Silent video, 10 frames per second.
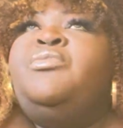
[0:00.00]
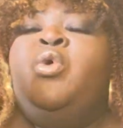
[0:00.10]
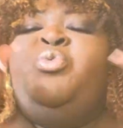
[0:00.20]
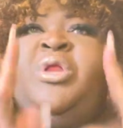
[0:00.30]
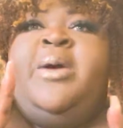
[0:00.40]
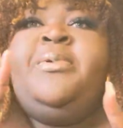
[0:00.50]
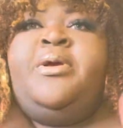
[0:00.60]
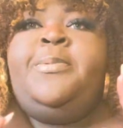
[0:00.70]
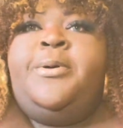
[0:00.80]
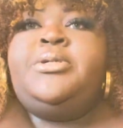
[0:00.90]
When I
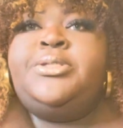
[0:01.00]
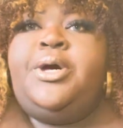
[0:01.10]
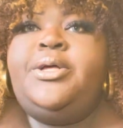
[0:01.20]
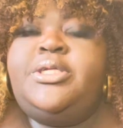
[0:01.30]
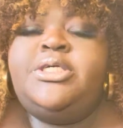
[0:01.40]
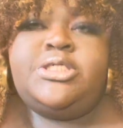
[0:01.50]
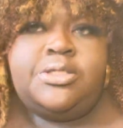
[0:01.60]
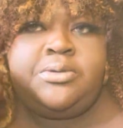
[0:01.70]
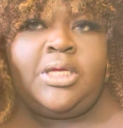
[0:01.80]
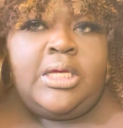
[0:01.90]
very first saw this
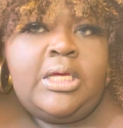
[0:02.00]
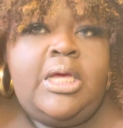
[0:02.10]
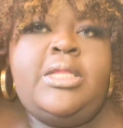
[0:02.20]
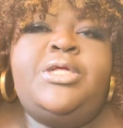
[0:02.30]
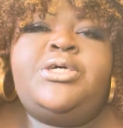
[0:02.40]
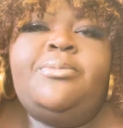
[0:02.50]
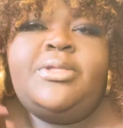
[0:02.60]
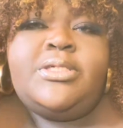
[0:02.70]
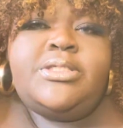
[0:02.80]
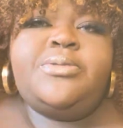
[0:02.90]
unit and they told me
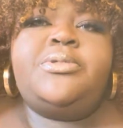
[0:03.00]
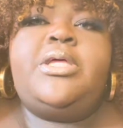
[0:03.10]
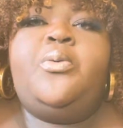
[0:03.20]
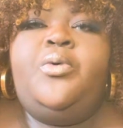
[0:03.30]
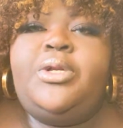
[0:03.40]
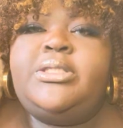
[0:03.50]
this is what they wanted